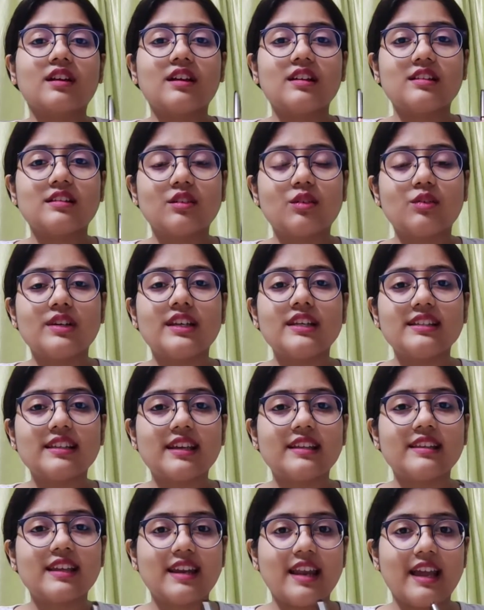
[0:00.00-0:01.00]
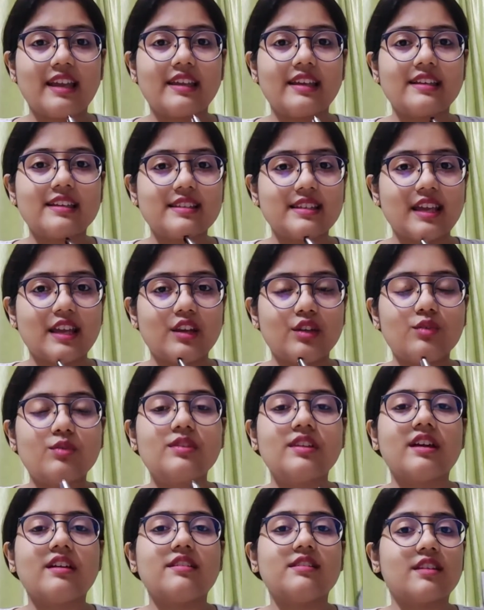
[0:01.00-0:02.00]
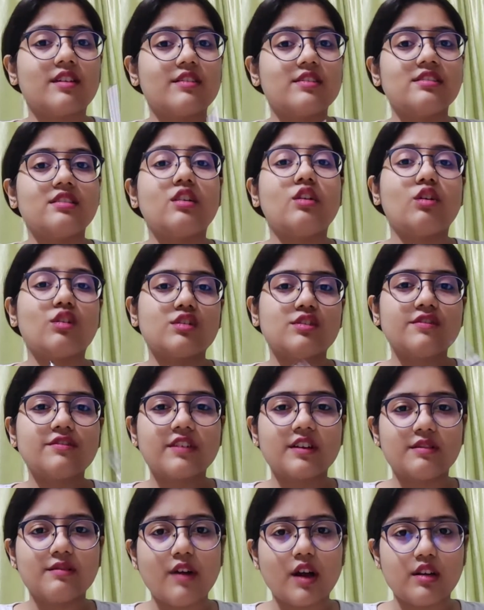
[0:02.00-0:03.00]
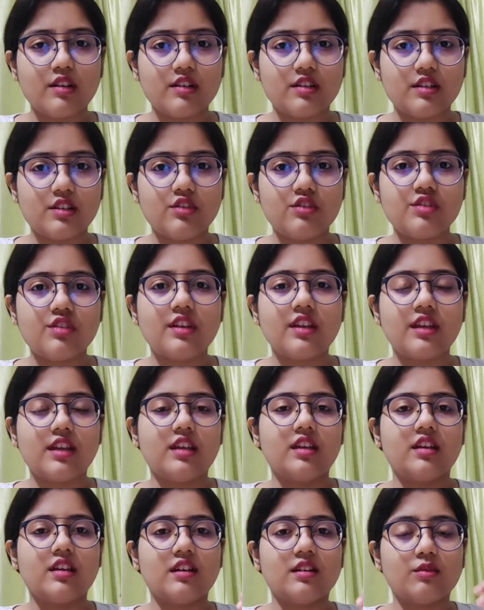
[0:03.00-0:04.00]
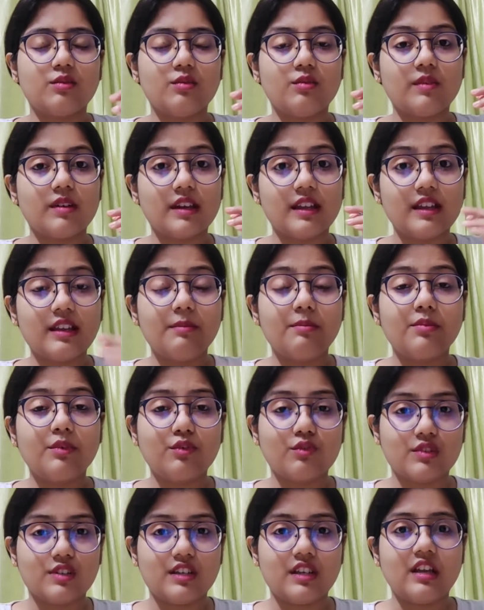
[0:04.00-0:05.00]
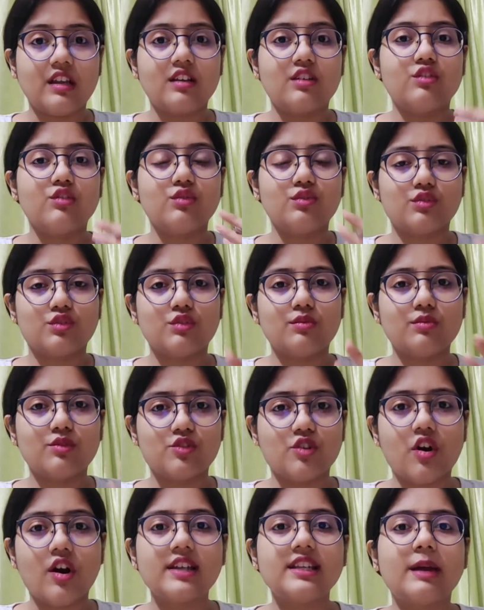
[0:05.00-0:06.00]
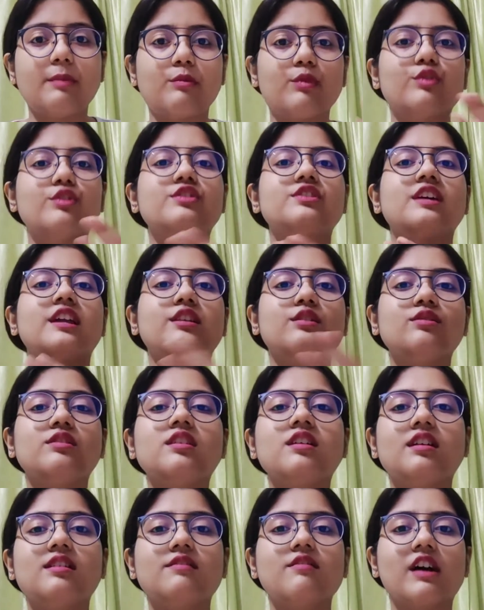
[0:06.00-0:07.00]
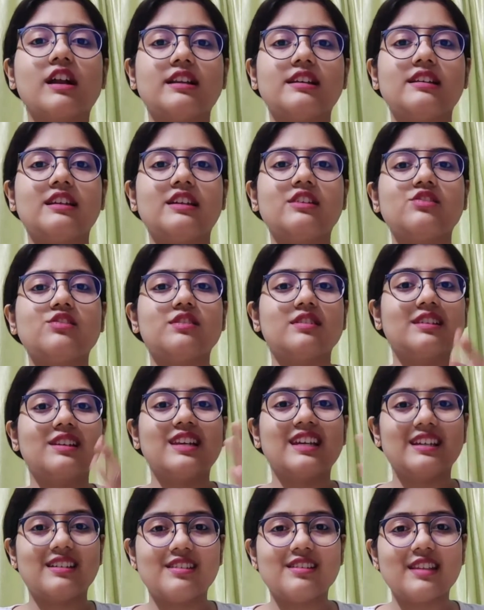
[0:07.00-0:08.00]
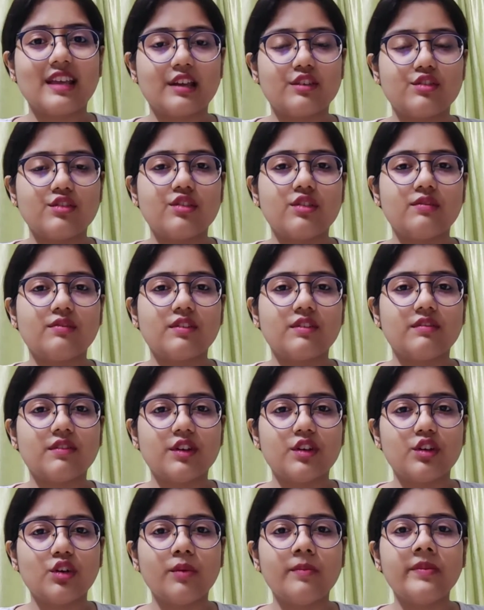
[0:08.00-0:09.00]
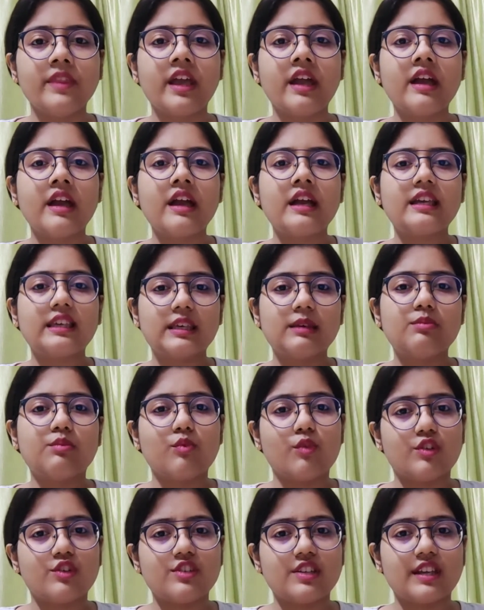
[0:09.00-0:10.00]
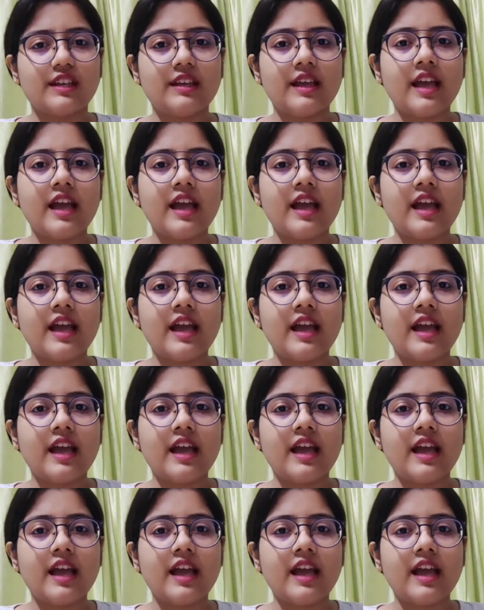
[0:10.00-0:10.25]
only thing that I can tell you, there is a lot of advantage in uploading YouTube short. I'm going to tell you the advantage in the later section of the video. Keep watching.